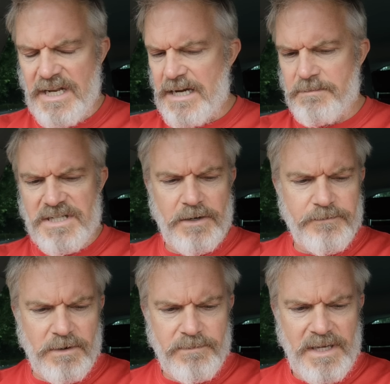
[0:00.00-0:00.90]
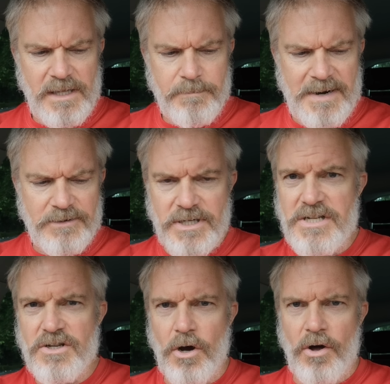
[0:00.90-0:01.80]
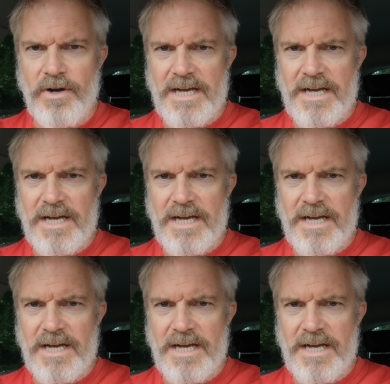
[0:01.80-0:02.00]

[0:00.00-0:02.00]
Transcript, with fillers: deleted himself from the patch, and he's gone.